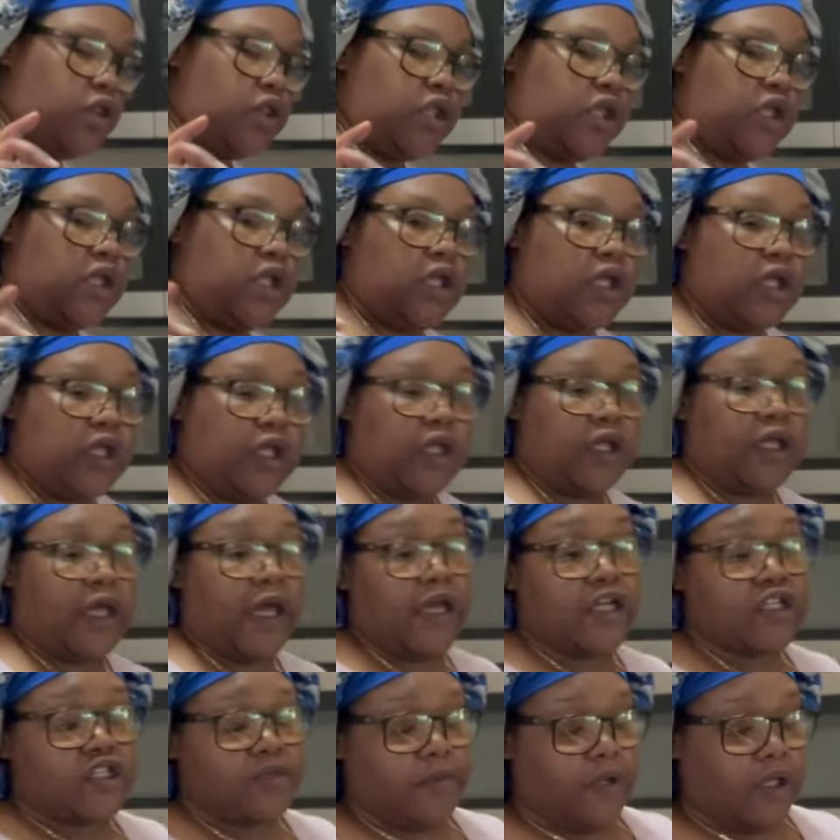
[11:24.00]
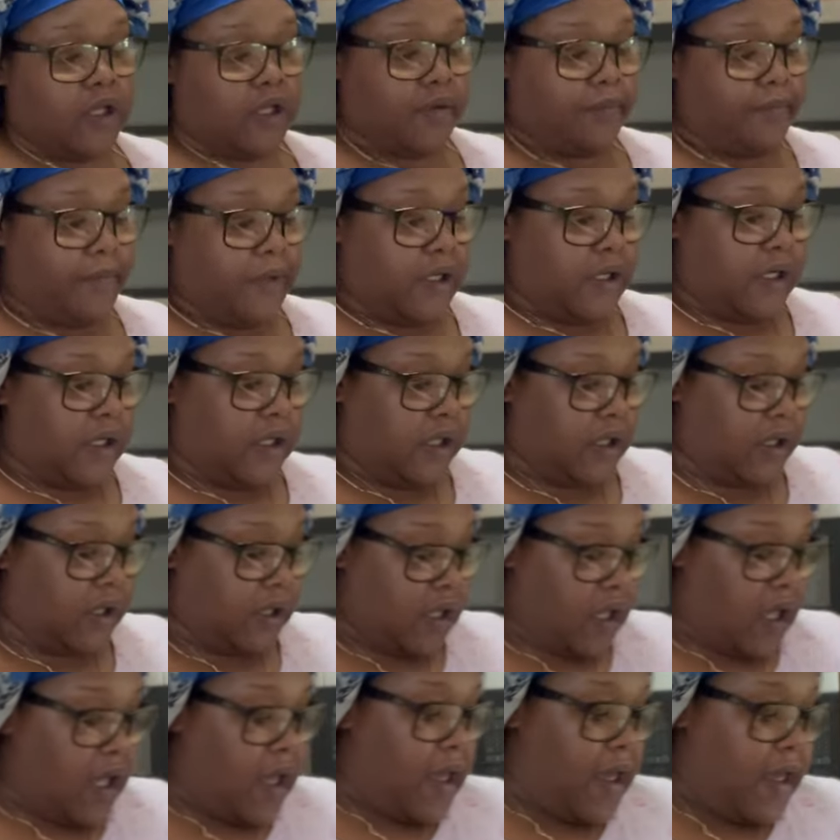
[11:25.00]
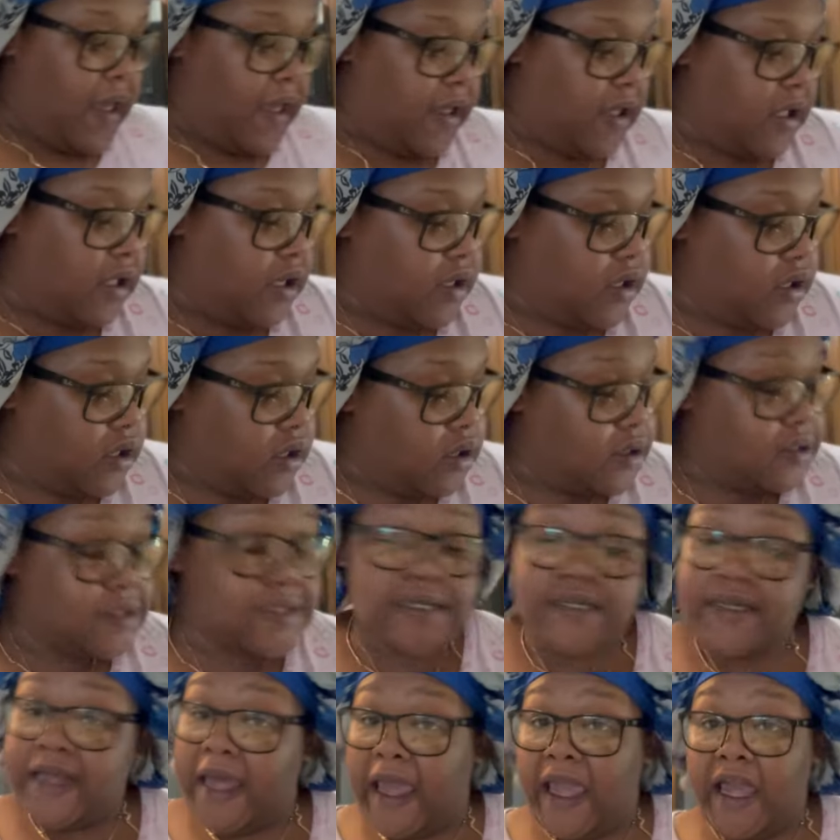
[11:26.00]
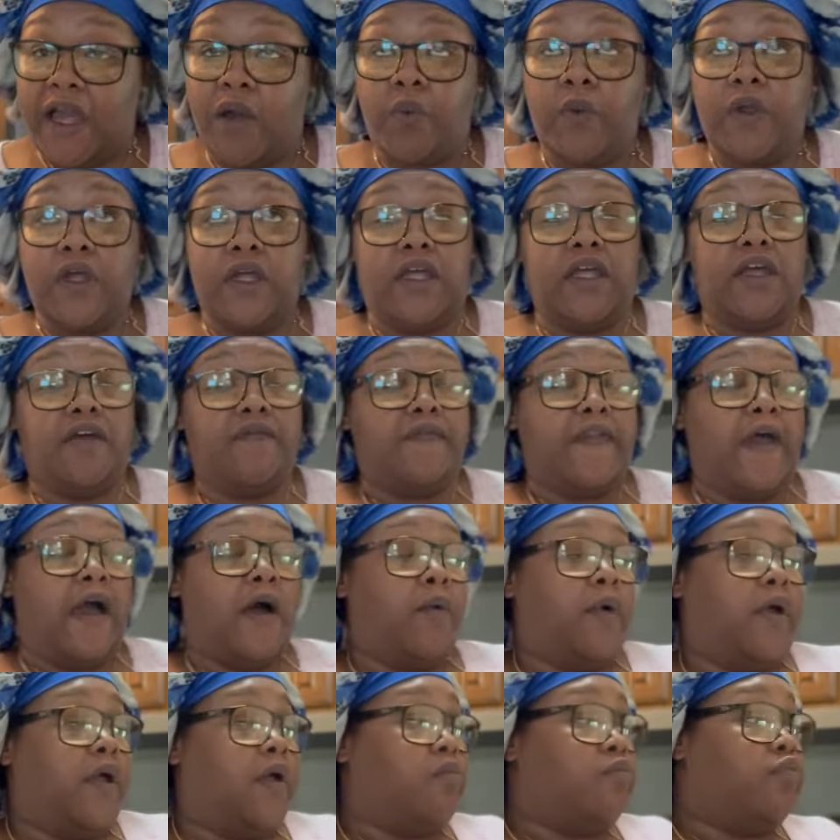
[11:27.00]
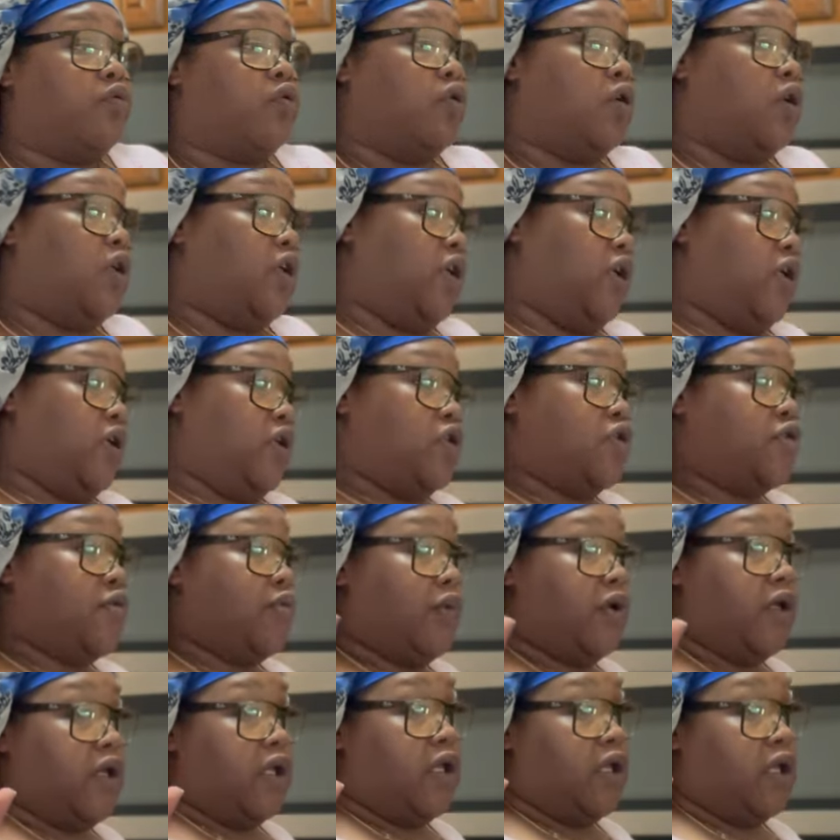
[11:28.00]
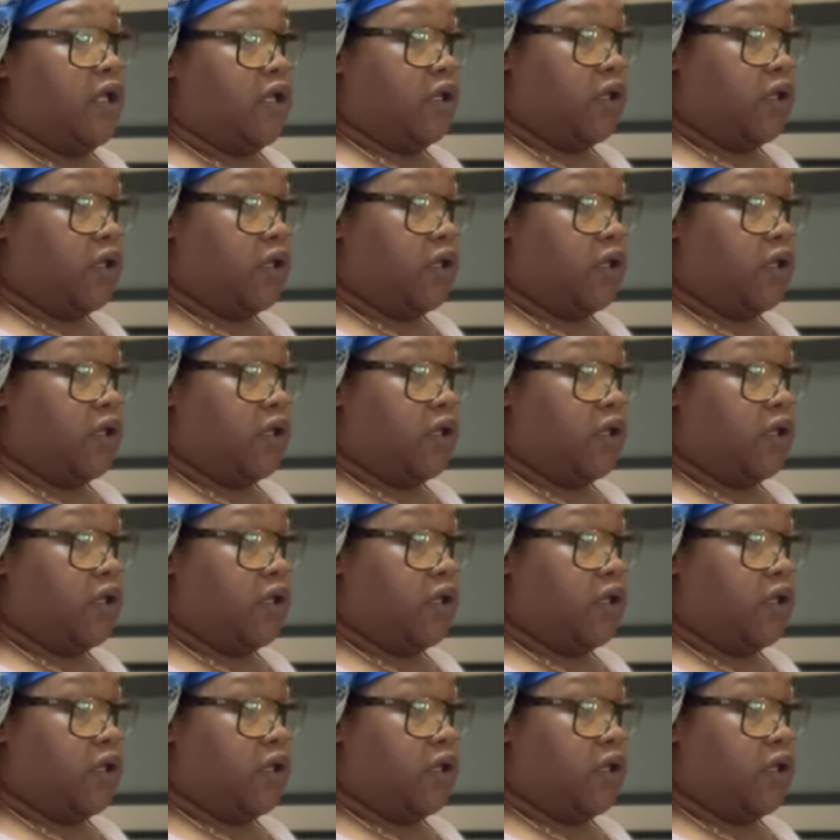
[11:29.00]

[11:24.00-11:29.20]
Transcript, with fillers: the engagement committee. And today we gift our employees with